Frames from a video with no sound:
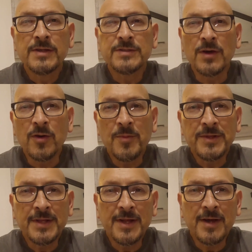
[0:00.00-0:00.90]
So
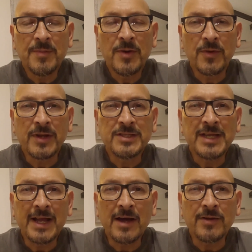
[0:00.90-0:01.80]
opened it up. We're gonna
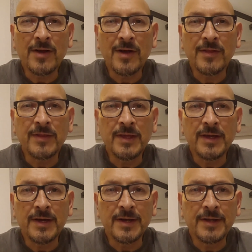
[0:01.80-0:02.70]
check out all the
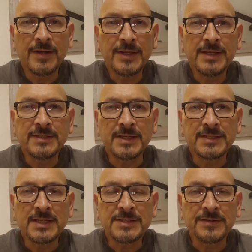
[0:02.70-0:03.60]
goodies and
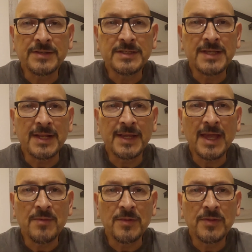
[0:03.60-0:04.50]
accessories that it
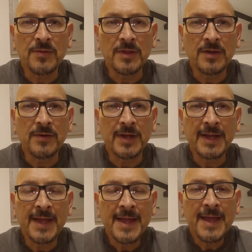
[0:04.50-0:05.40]
came with really quick
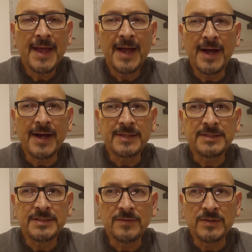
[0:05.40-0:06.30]

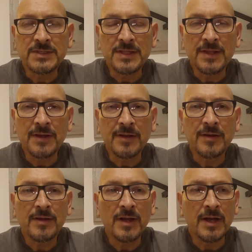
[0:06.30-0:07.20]
to see what's in there.
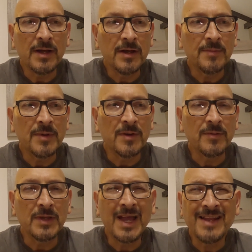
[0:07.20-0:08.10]
But
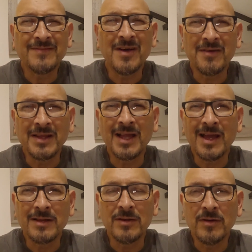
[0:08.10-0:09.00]
we kind of already
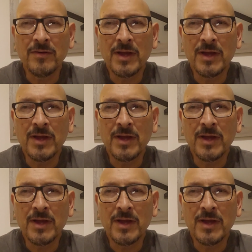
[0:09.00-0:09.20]
know,